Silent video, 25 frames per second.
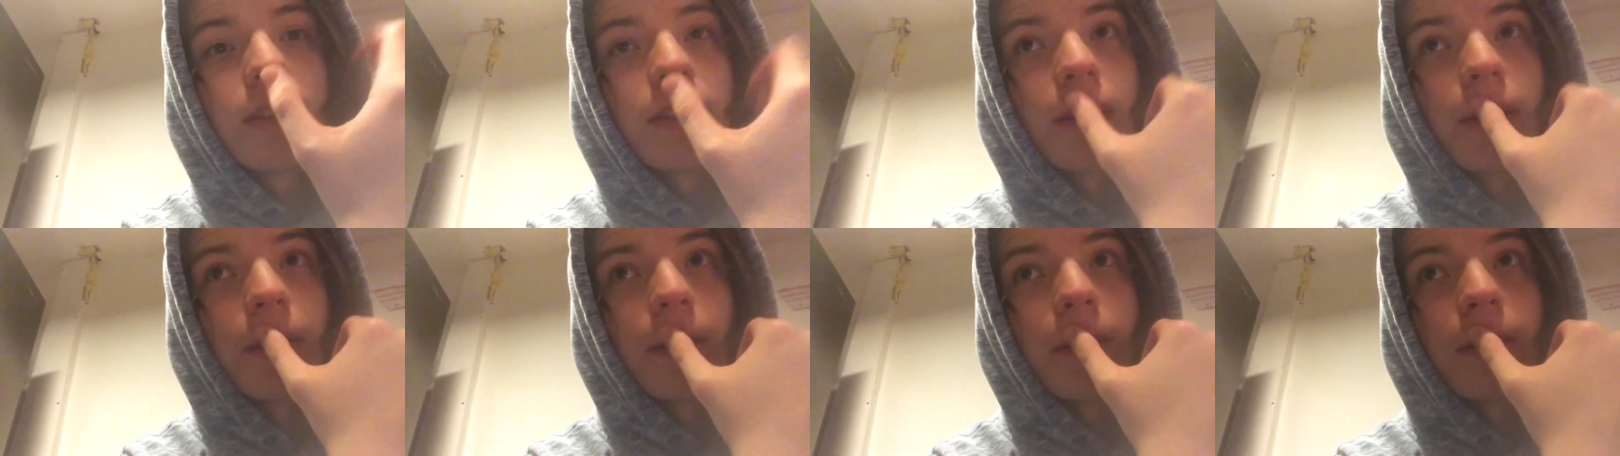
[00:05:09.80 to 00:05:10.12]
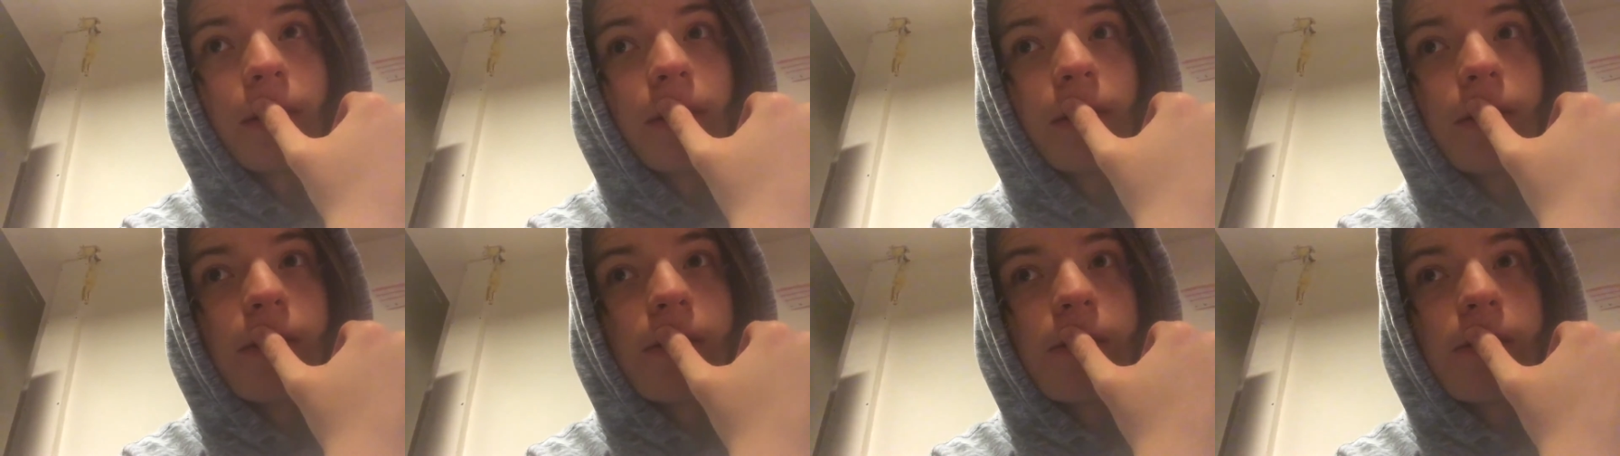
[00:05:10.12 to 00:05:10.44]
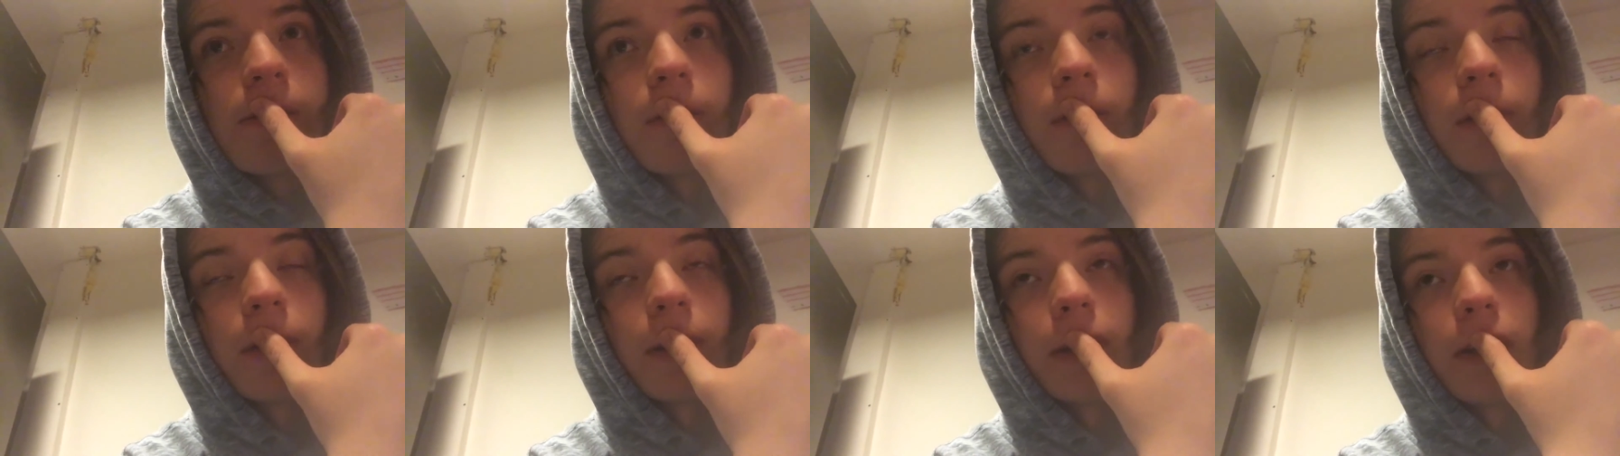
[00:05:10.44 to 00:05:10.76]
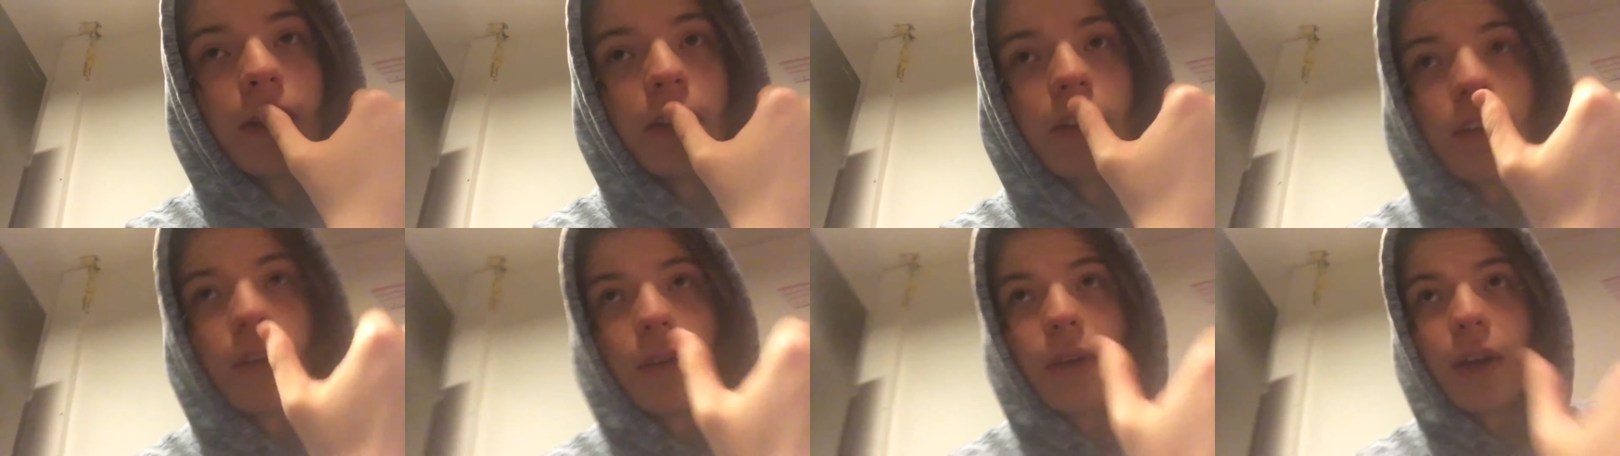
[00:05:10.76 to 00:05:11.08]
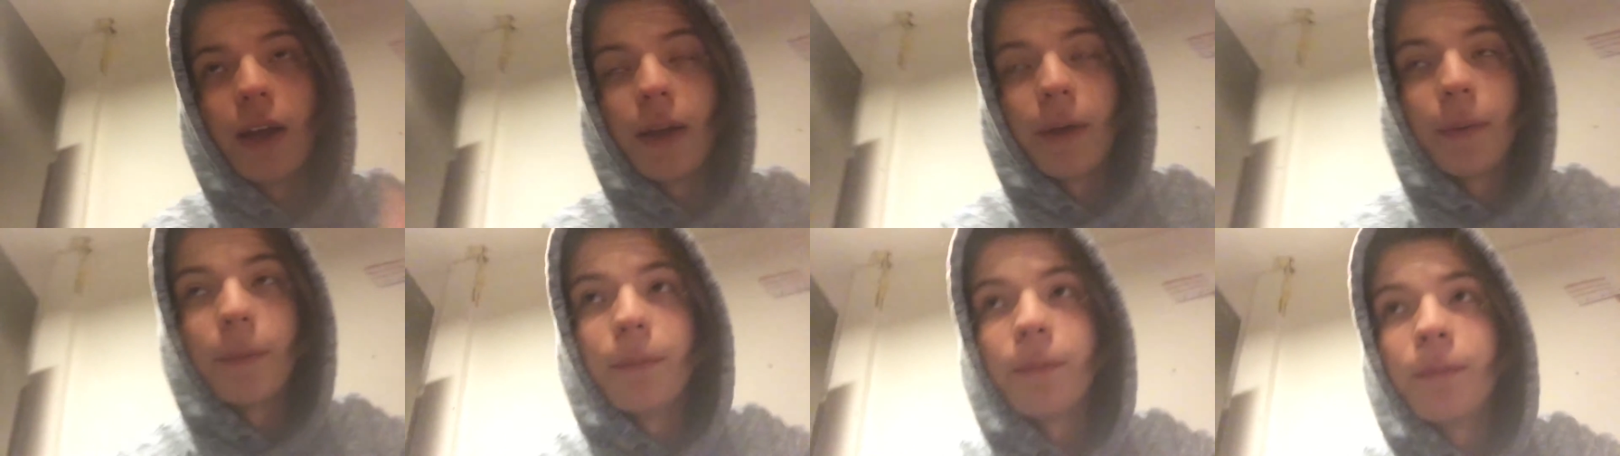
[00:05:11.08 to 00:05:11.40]
So, what can you do?
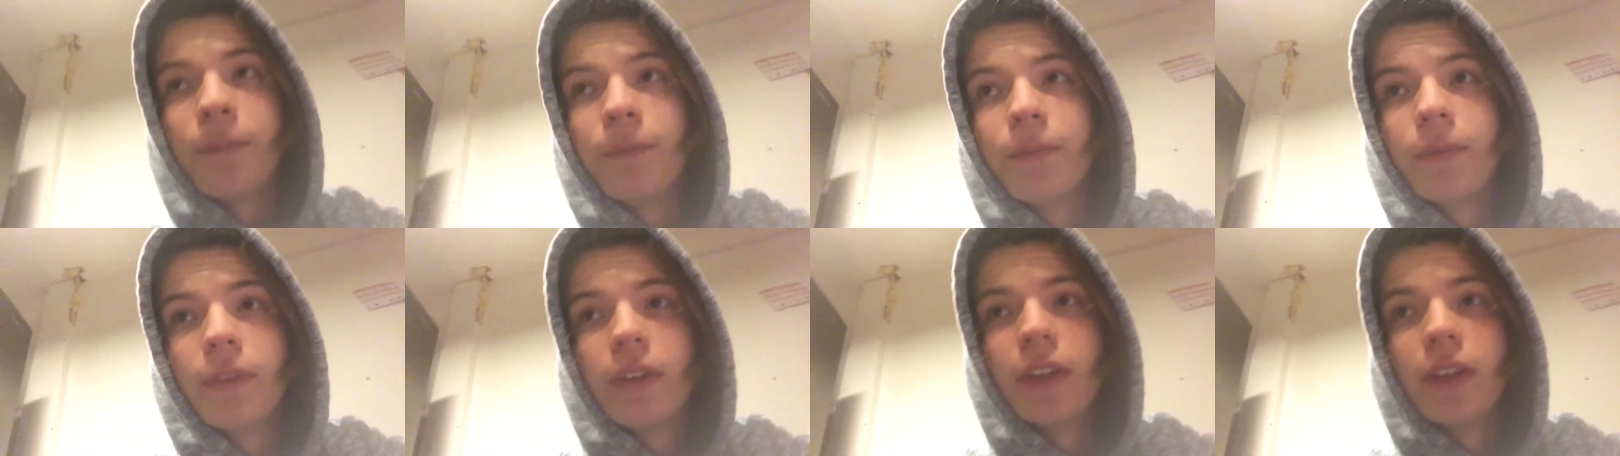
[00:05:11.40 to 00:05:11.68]
Um,